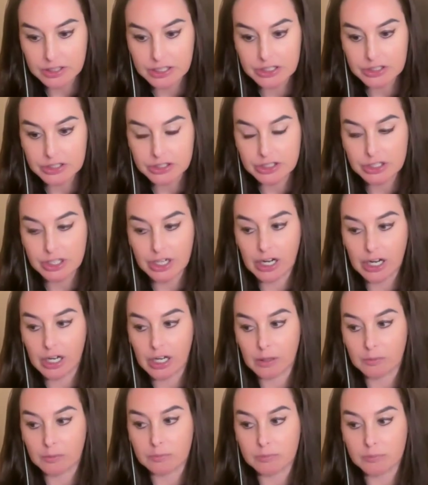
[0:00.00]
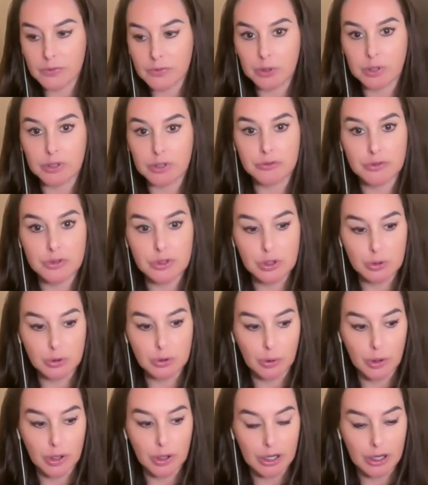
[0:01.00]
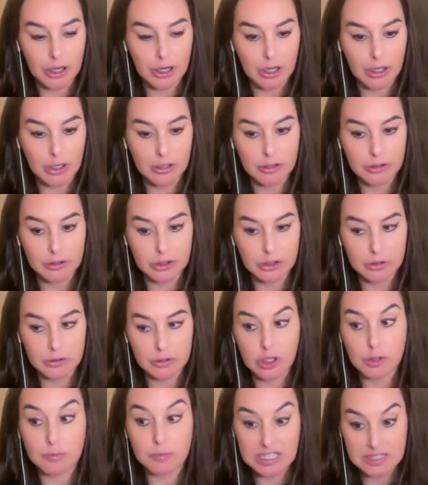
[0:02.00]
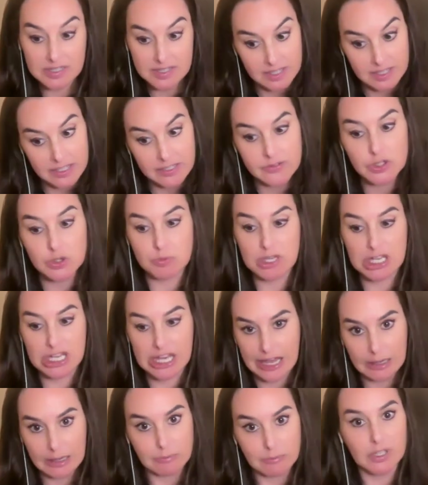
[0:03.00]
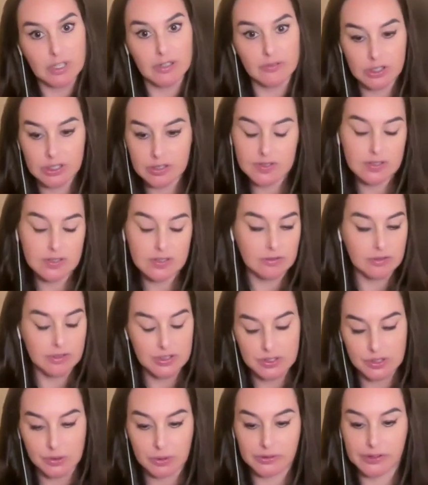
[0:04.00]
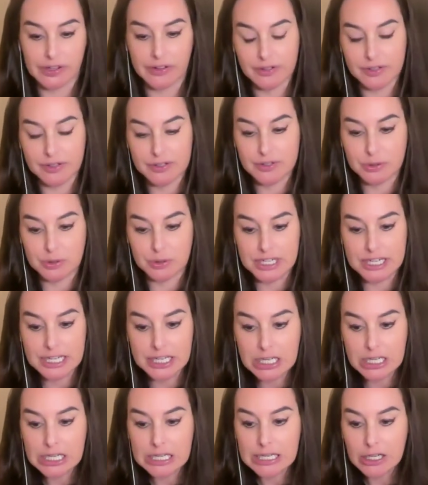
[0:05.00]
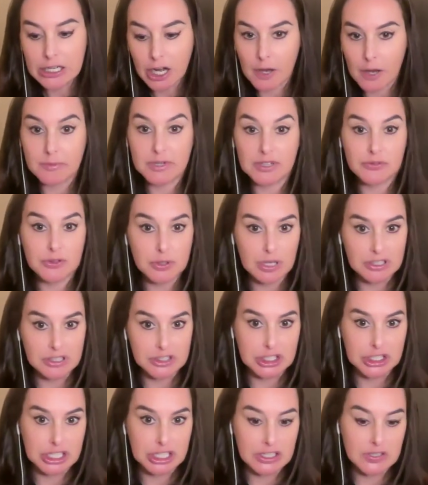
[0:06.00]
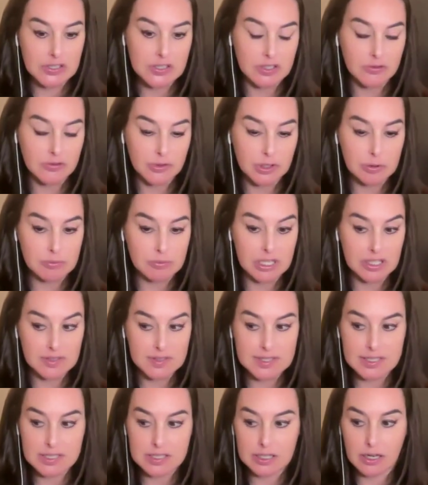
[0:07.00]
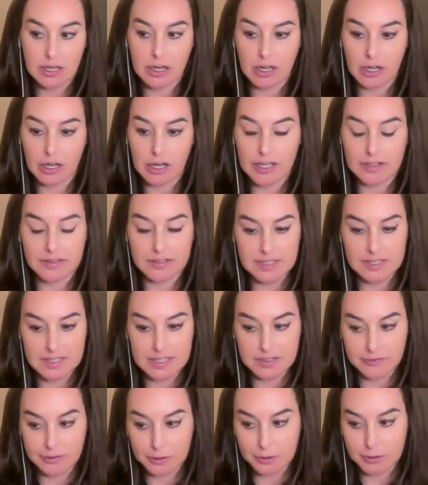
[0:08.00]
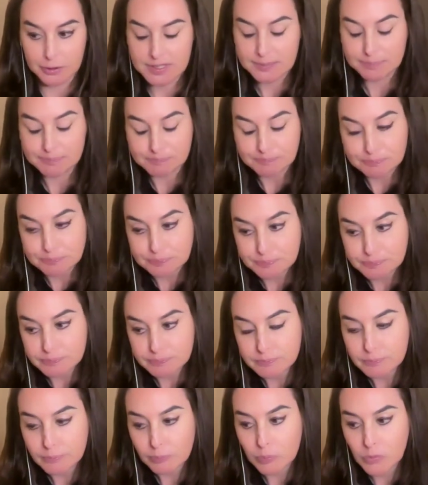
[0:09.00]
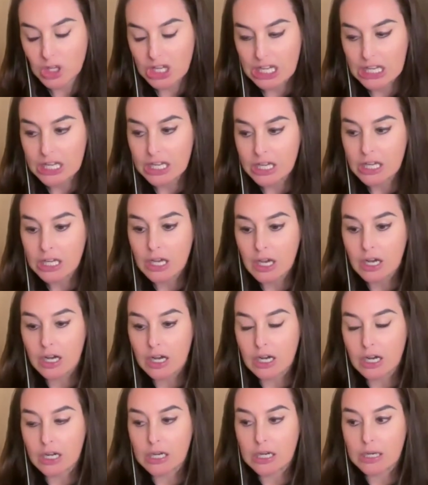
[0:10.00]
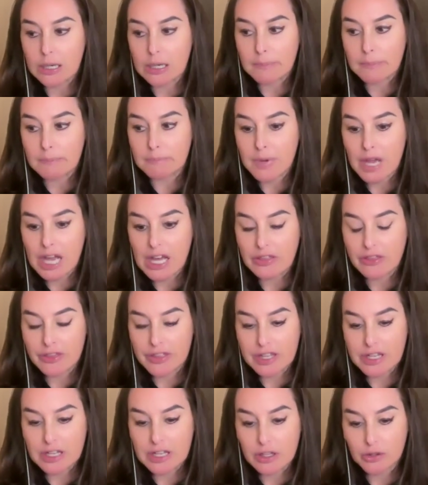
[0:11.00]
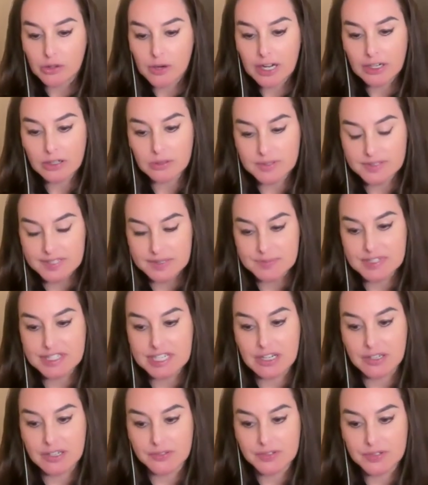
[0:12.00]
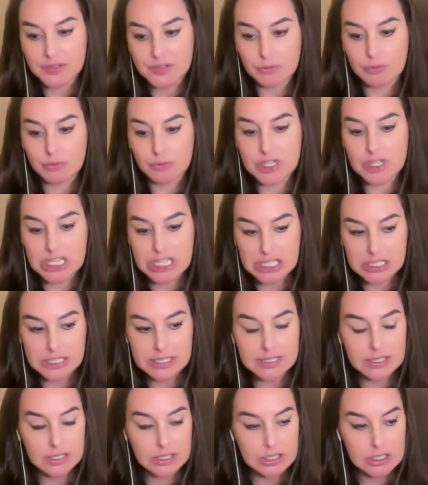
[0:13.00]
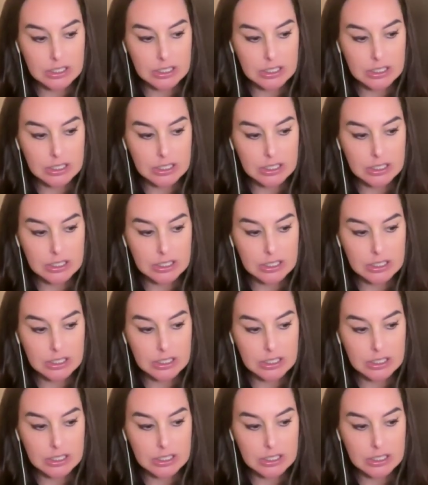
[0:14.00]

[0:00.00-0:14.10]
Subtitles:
Turkish. There were a few European slaves who became governors, which is a whole nother story, and a few Algerians and a few mixed ethnicity folks. And the chronicles themselves read